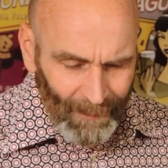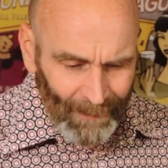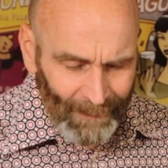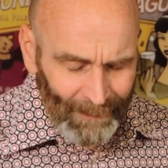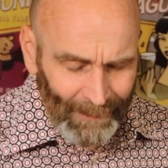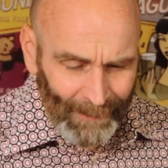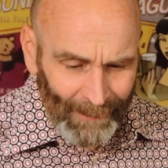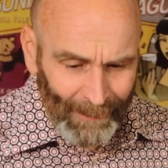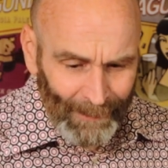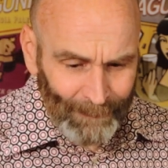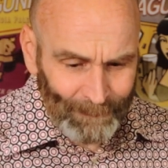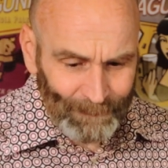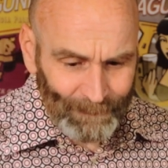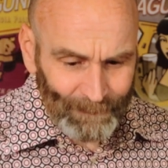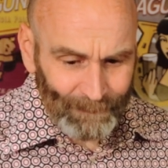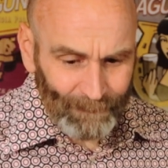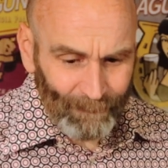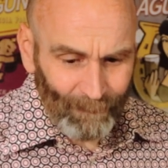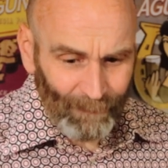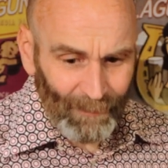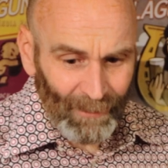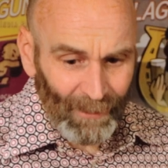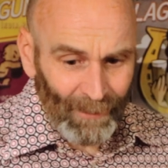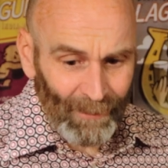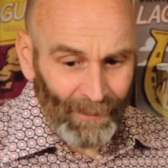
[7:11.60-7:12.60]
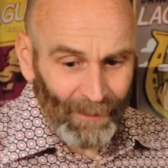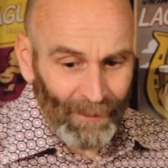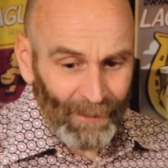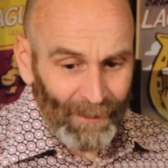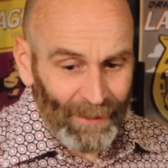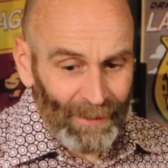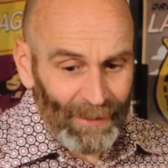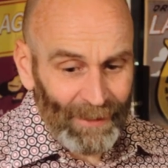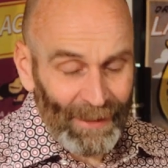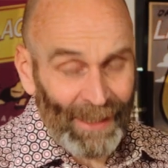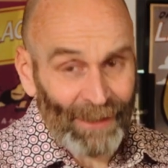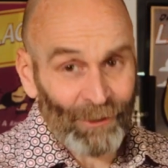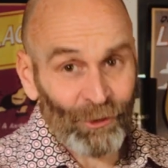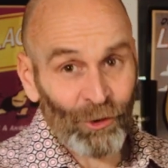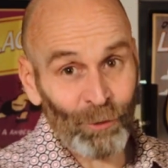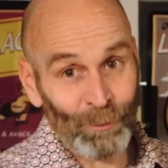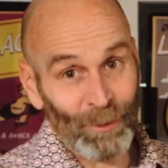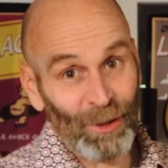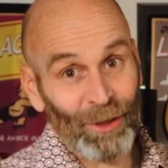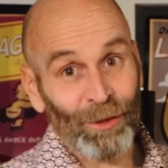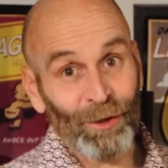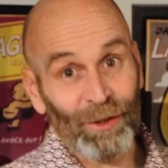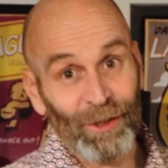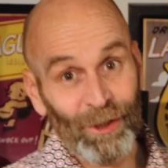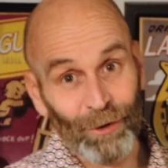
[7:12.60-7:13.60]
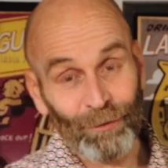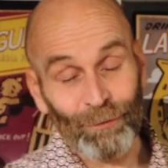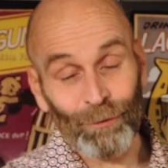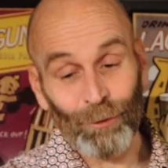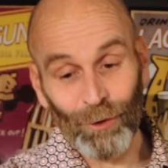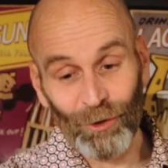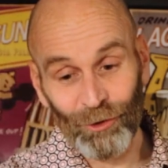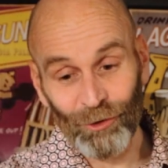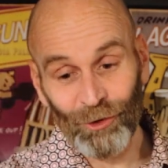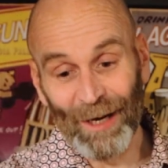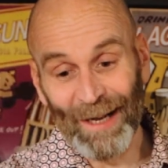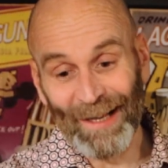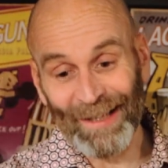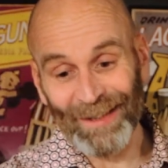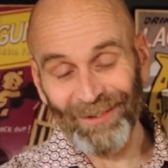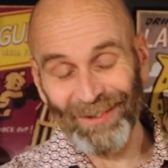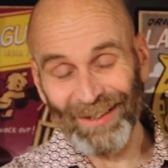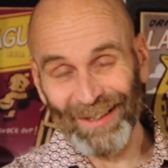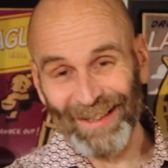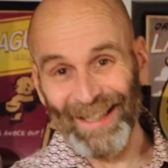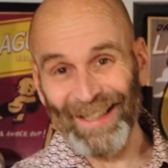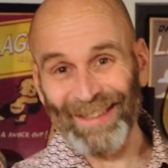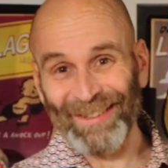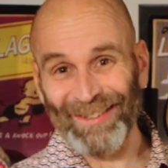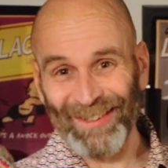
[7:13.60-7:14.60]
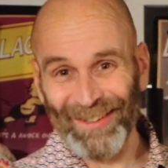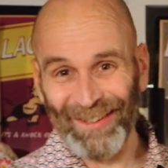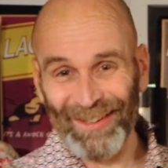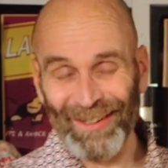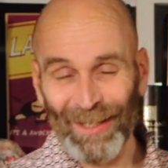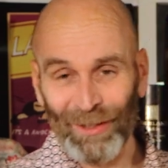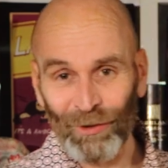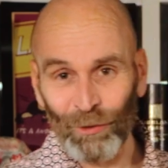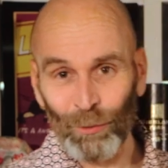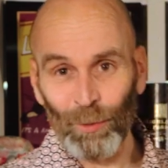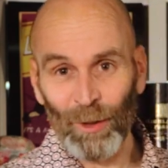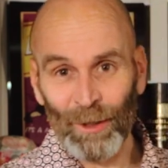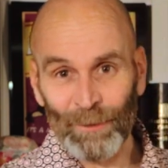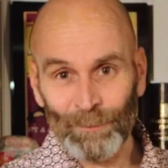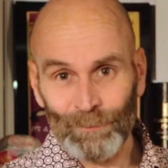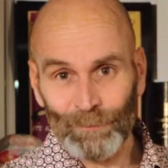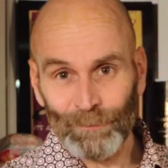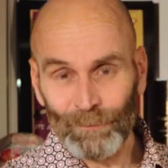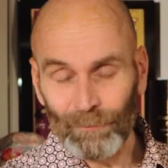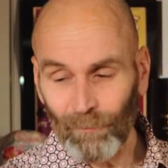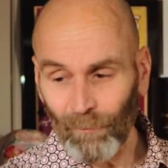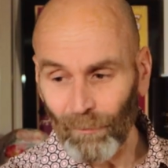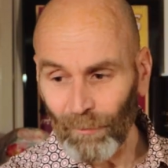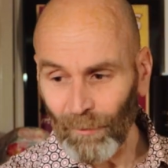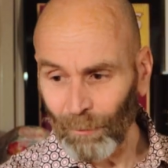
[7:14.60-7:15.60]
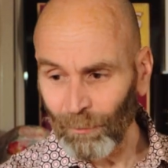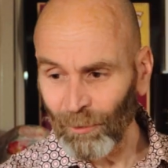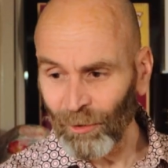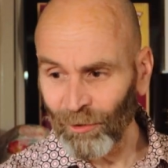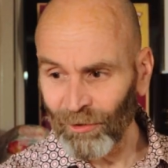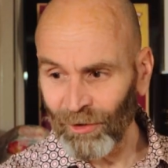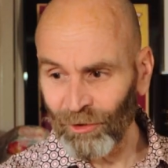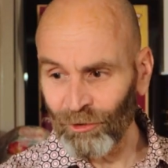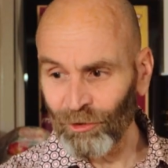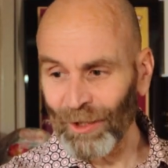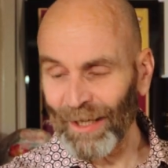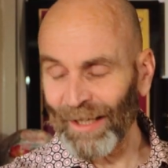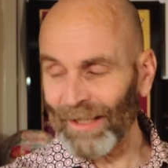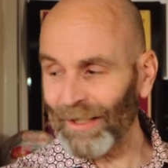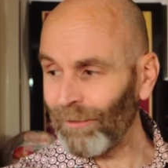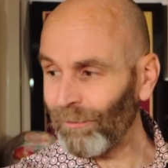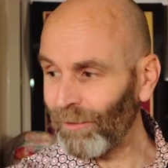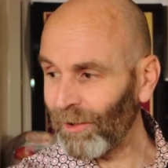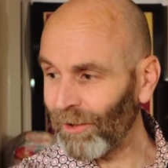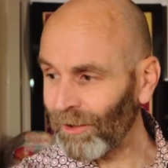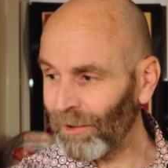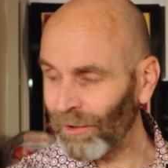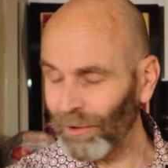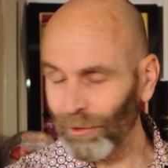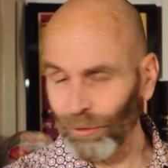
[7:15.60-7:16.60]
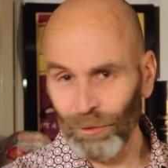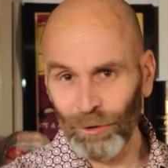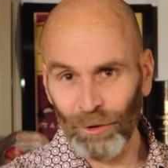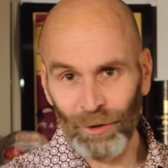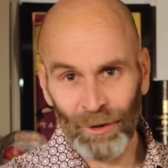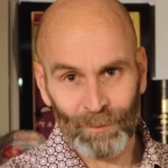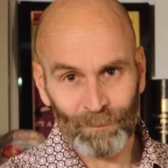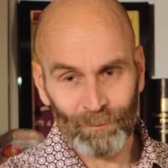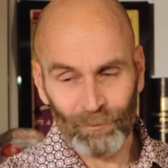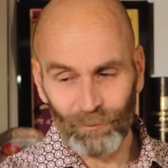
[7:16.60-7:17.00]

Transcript: Yeah, that took me 3 or 4 tries to get to this one because I tried it with kahlua.